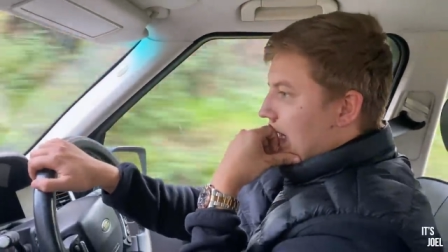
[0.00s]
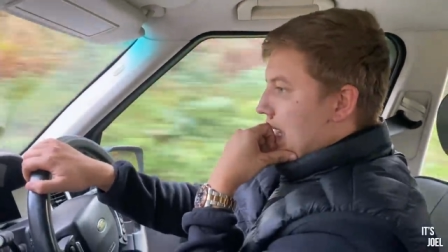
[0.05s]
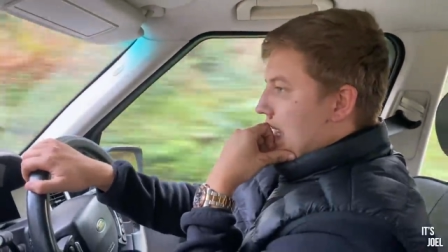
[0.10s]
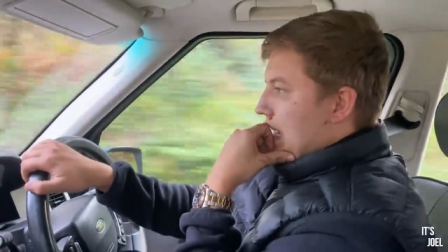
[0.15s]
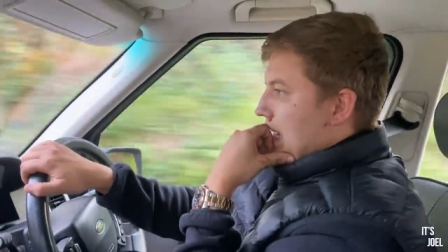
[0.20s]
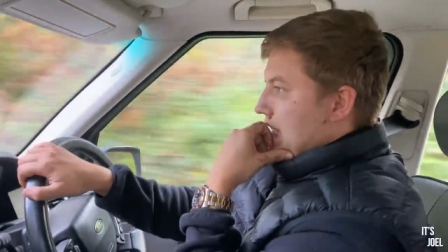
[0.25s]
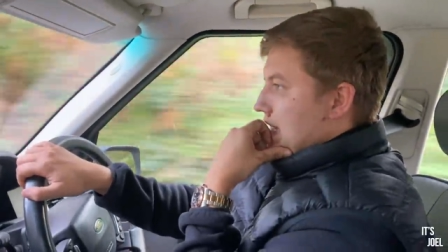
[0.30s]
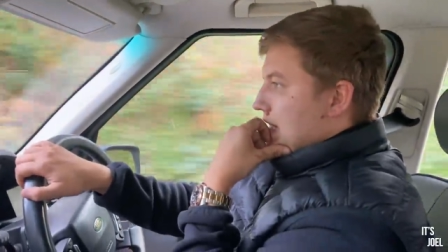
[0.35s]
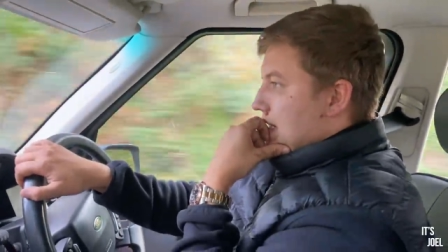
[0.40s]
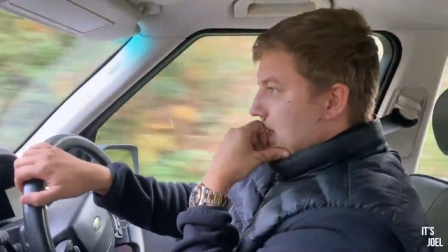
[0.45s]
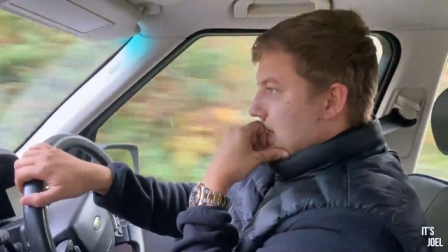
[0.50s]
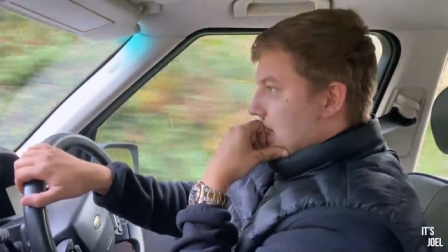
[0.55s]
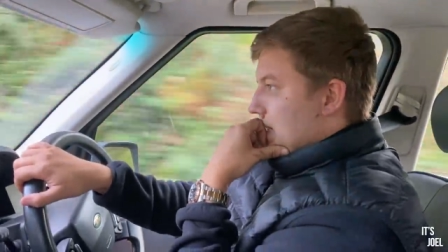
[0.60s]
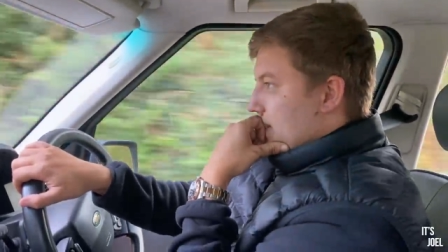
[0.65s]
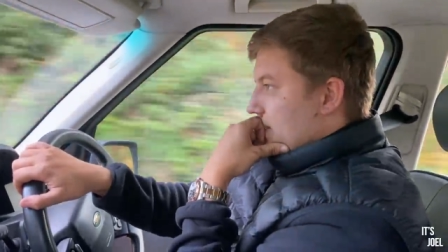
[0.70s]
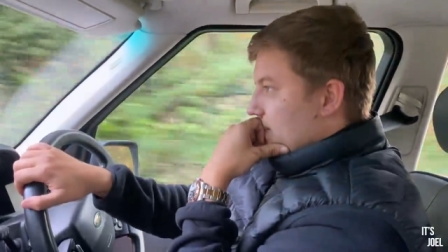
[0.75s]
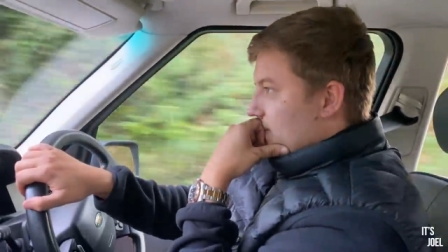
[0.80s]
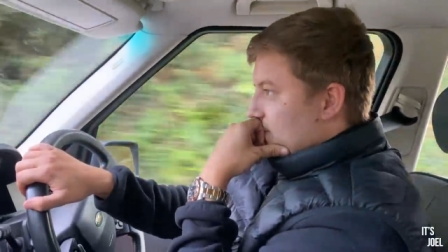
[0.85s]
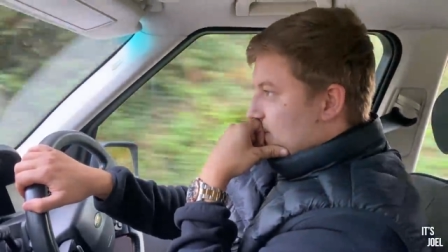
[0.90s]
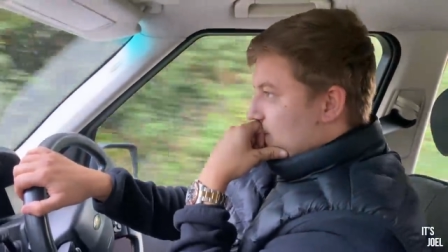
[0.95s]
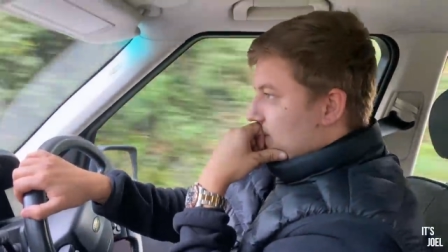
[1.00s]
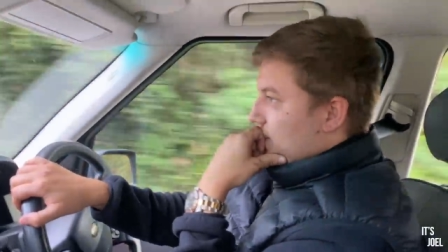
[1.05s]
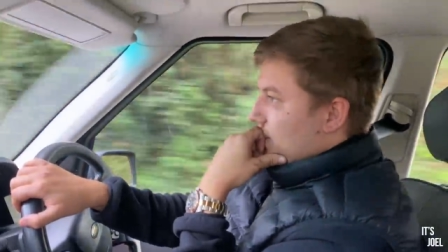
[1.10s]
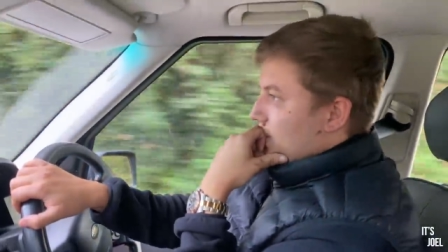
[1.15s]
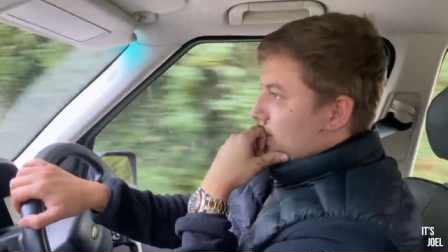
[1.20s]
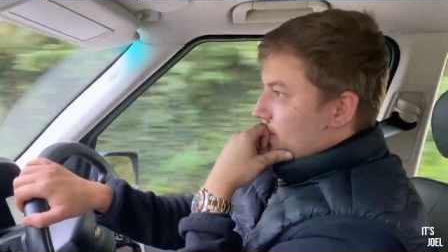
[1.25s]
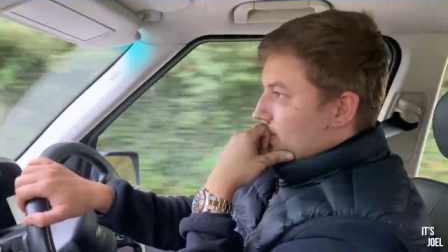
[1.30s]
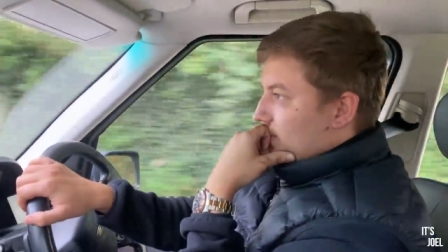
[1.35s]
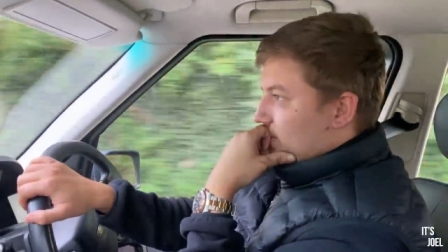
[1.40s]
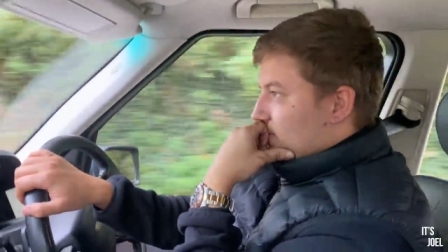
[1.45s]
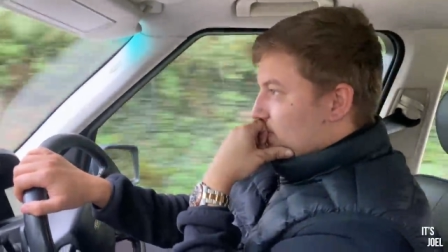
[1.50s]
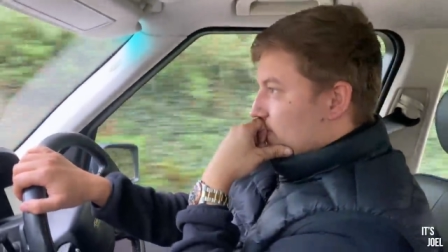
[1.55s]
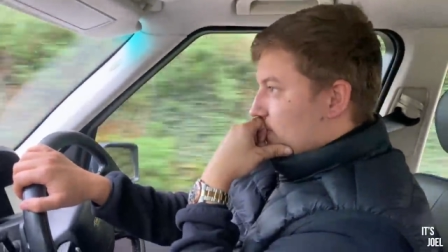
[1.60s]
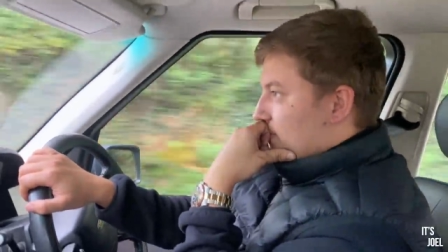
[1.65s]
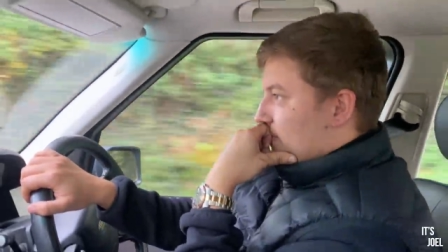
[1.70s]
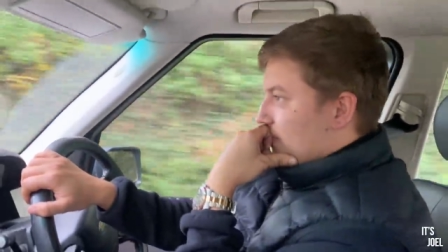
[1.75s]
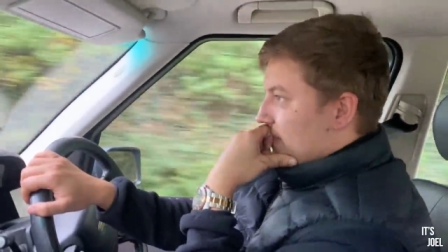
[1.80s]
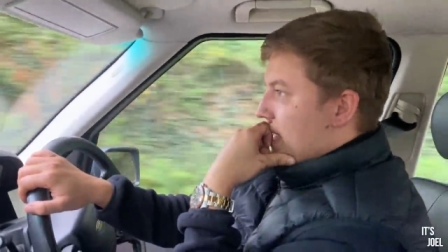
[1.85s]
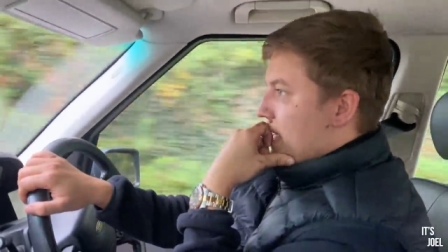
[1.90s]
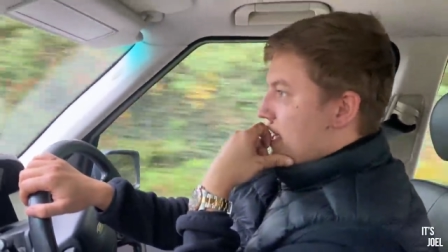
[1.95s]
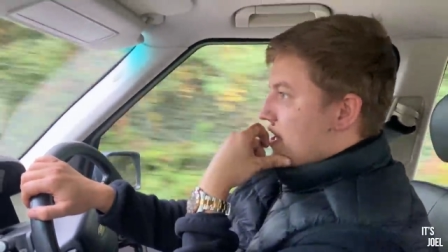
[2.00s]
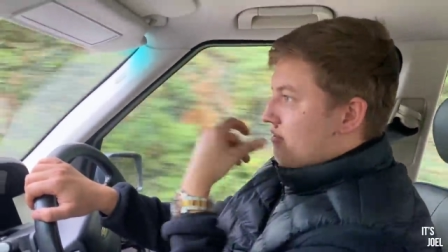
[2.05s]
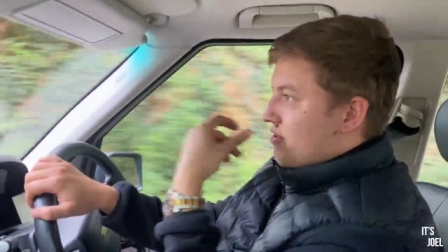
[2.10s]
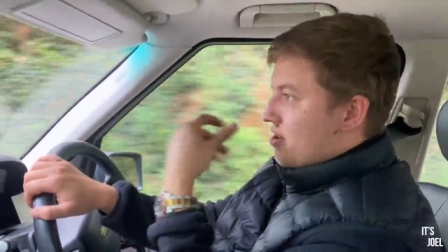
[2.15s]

And yeah,